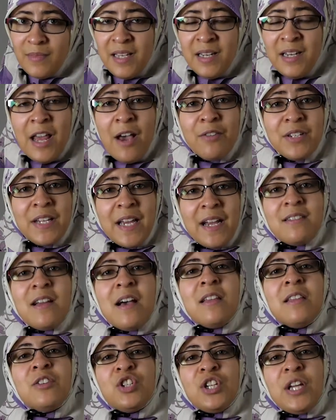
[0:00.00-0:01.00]
Now,
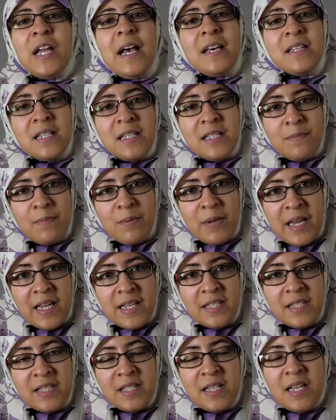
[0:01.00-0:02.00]
technology has its
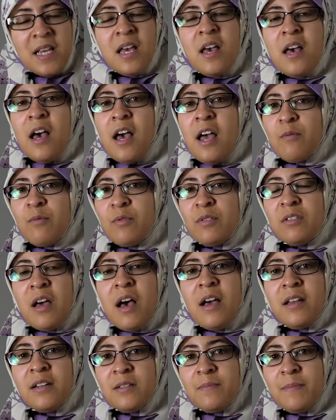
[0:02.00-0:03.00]
place. I would
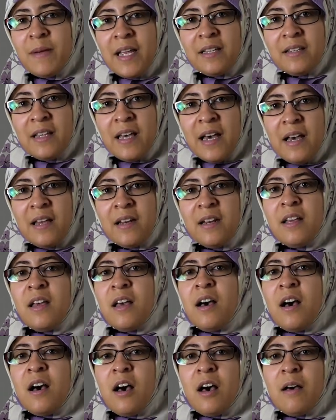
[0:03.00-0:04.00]
not debate that.
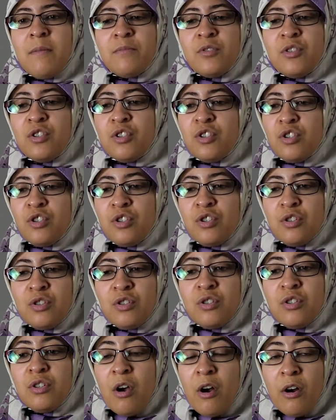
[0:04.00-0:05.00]

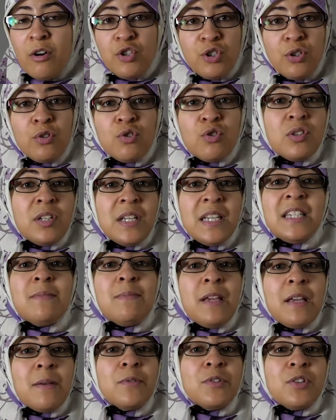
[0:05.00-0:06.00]
Our children need to
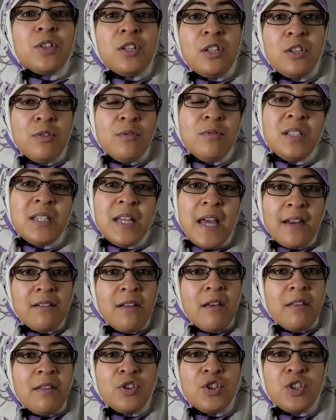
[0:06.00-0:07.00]
be able to use
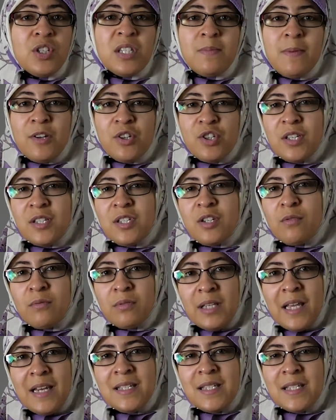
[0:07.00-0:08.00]
technology, especially as it
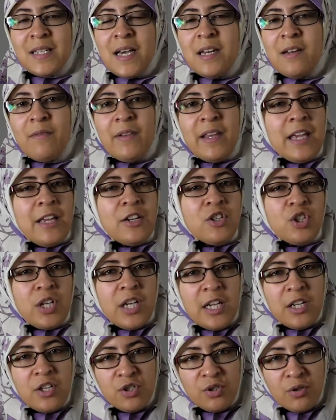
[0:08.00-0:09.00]
relates to kind of like
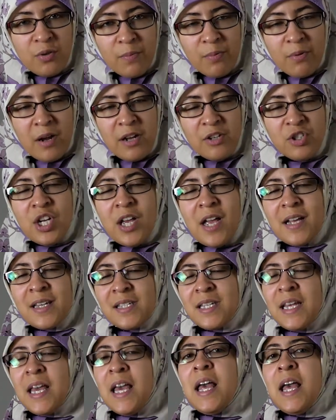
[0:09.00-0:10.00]
educational
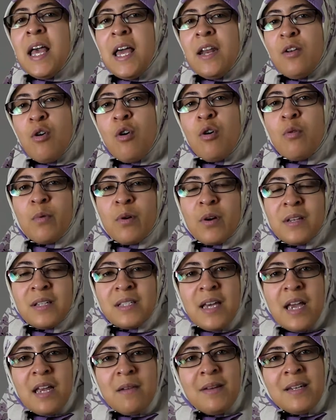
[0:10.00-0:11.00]
projects and homework
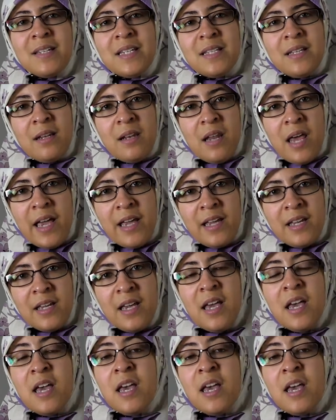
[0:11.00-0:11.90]
assignments and the like.